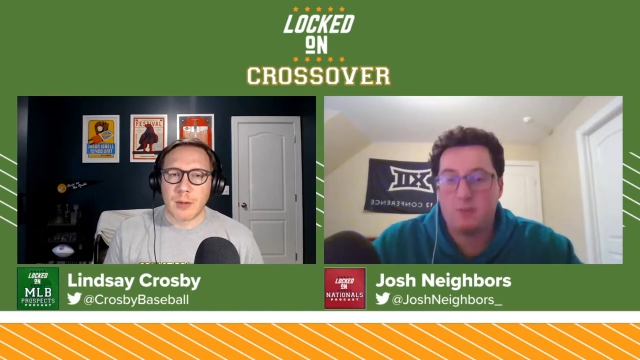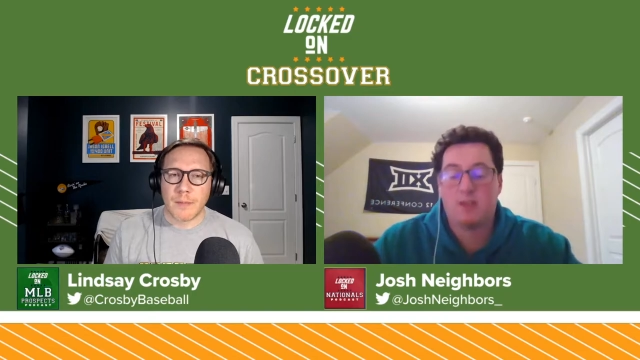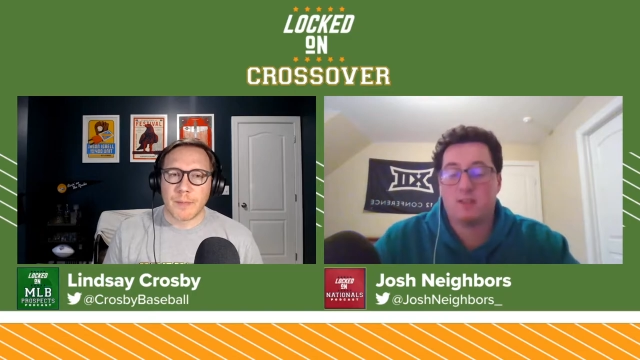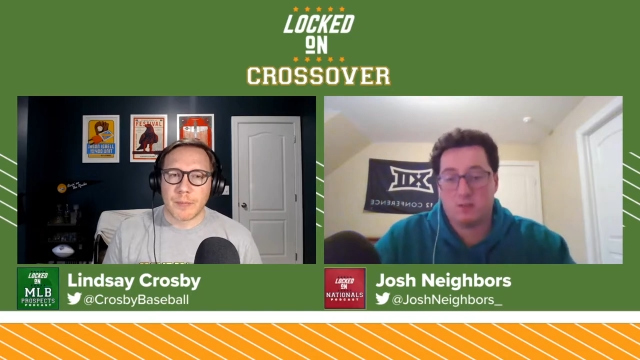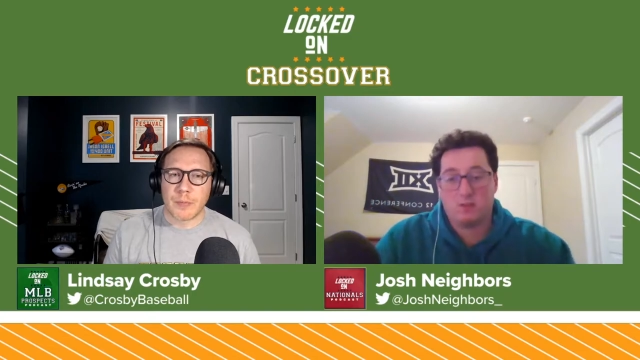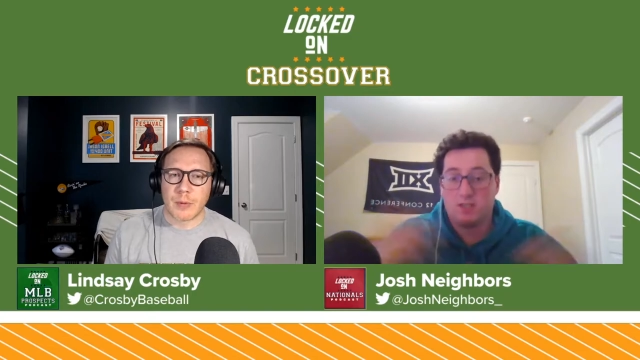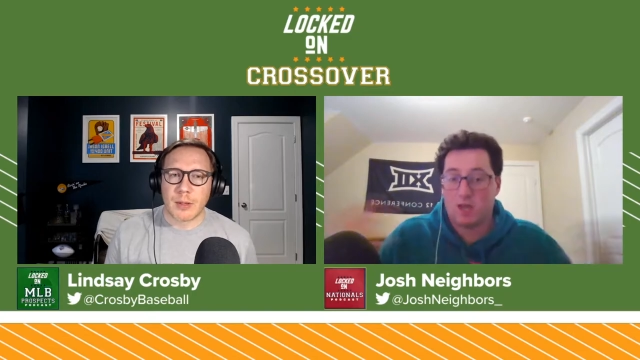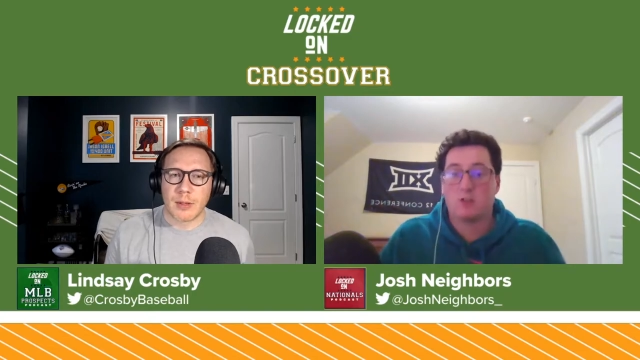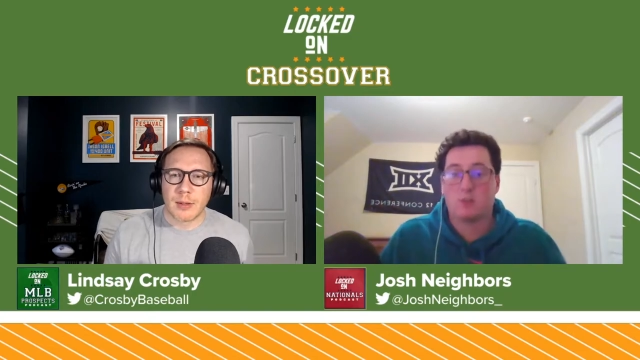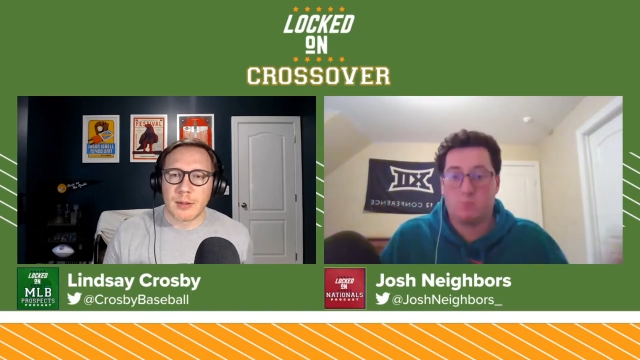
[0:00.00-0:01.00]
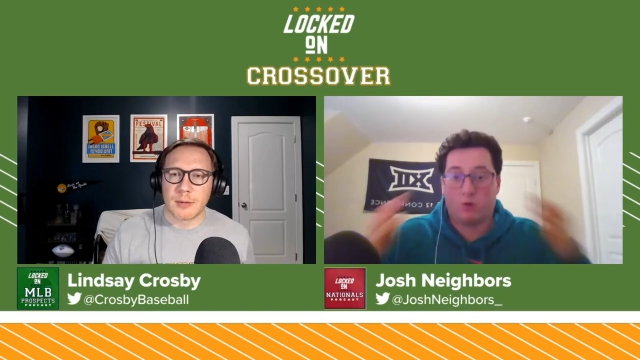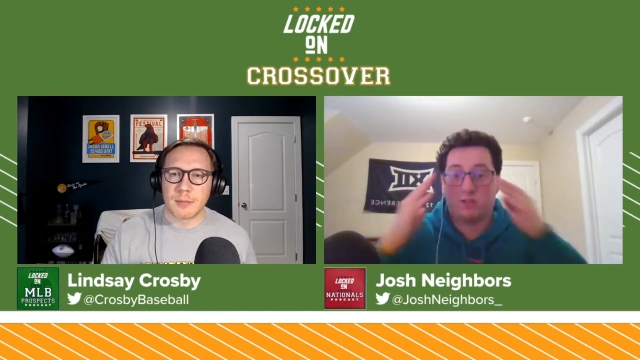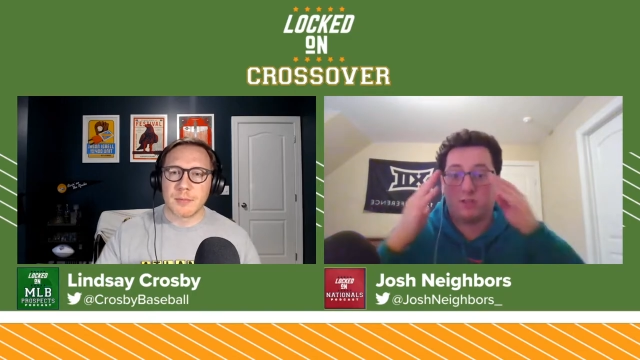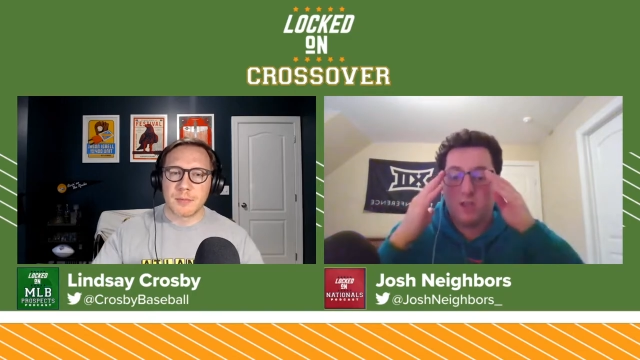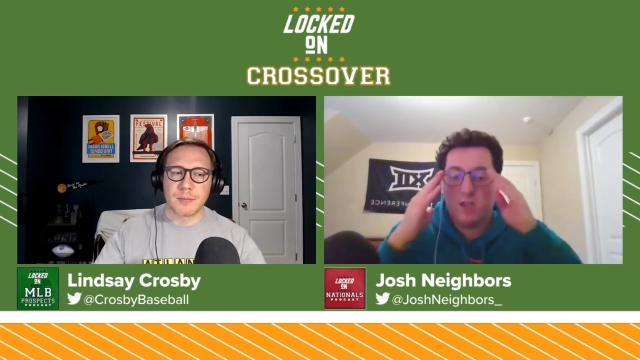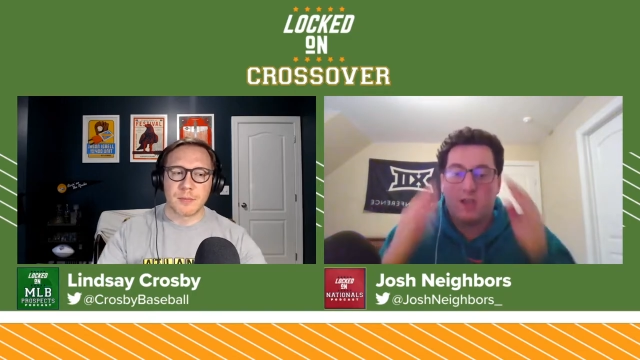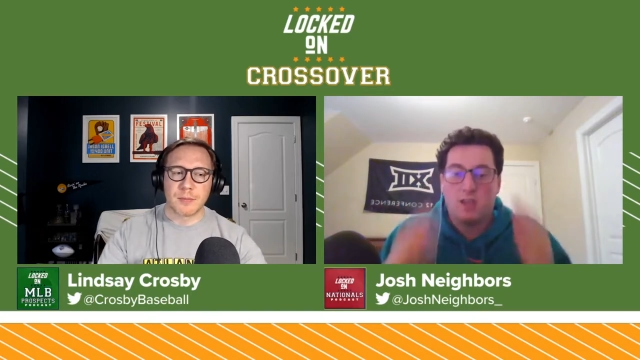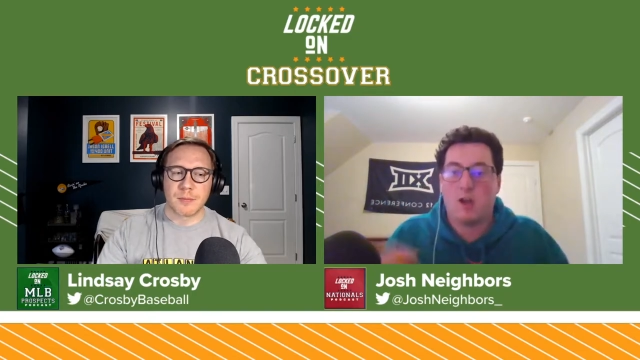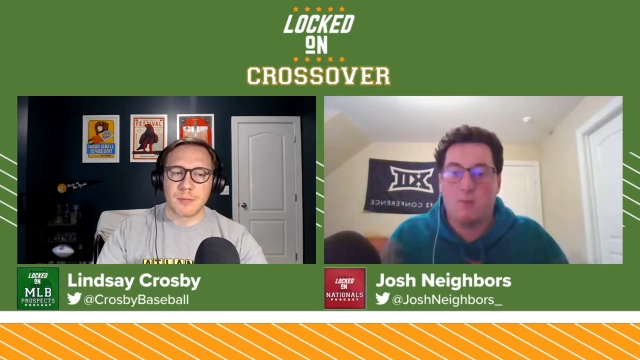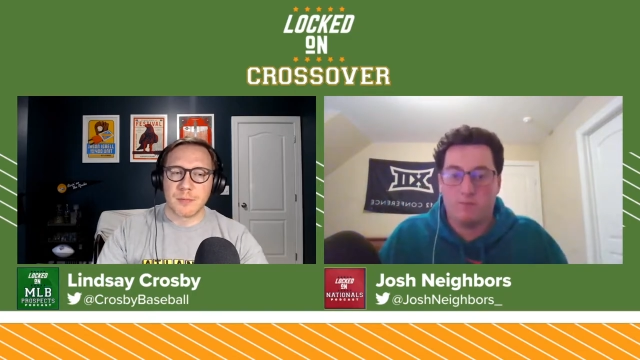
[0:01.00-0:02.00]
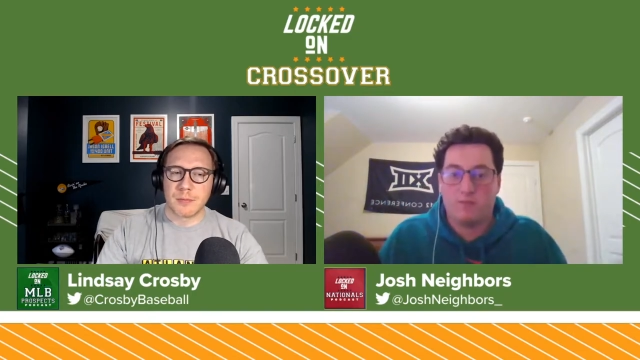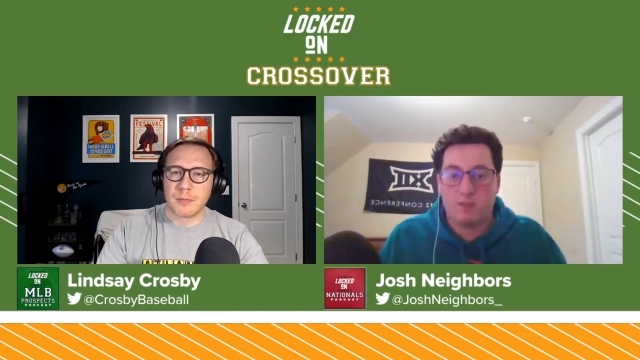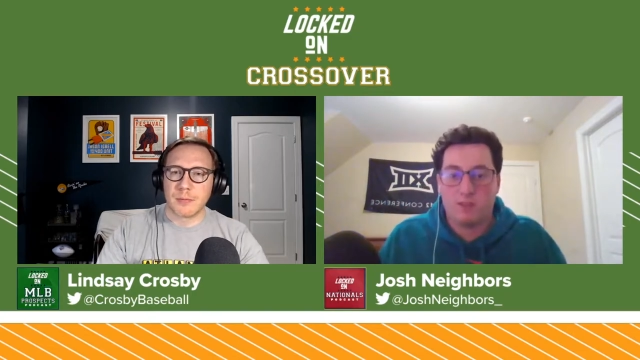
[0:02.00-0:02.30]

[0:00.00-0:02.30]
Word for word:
Speaker 1: Because you see in other sports, you know,